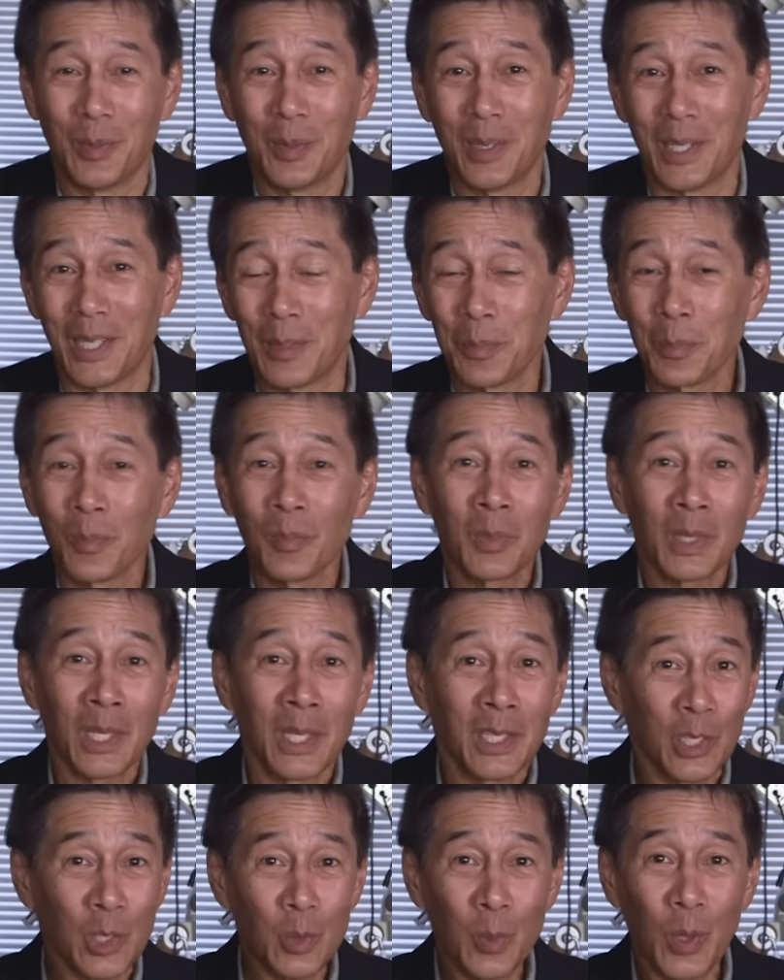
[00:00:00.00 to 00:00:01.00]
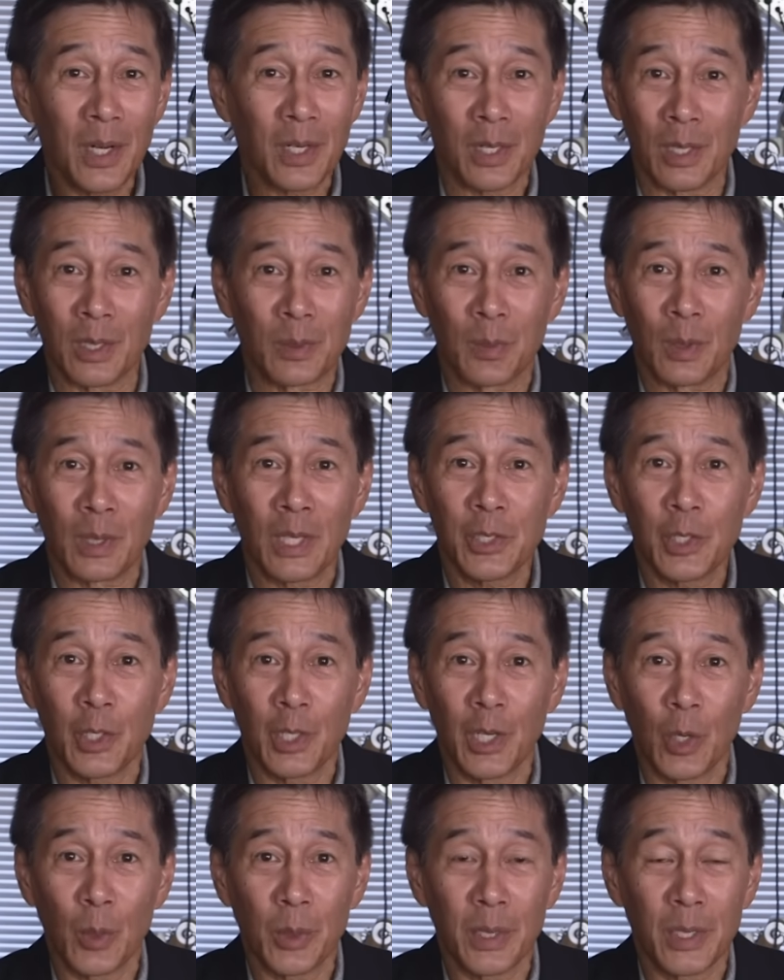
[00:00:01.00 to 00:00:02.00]
But just wanted to let you
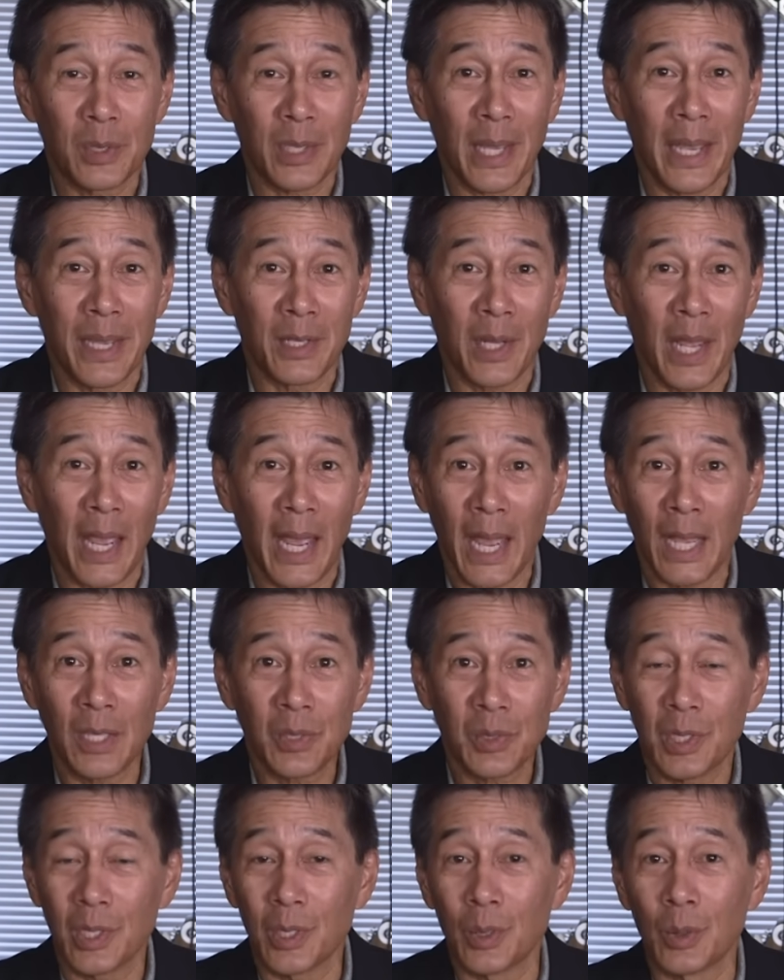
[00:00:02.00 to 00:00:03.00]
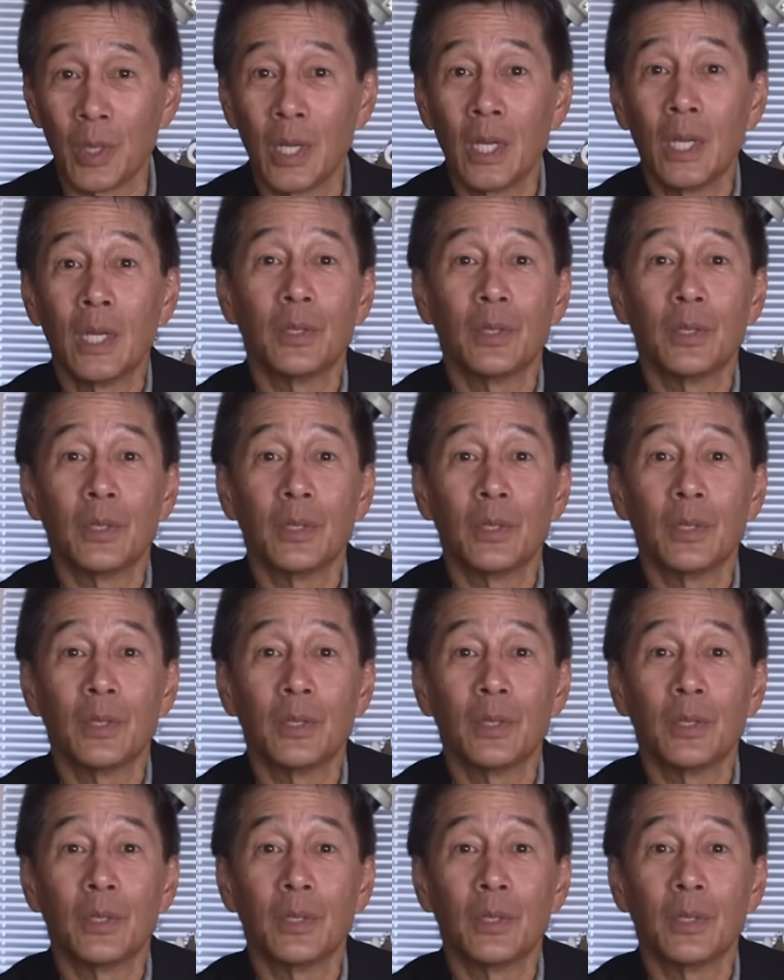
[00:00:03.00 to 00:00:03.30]
know this and to ask you,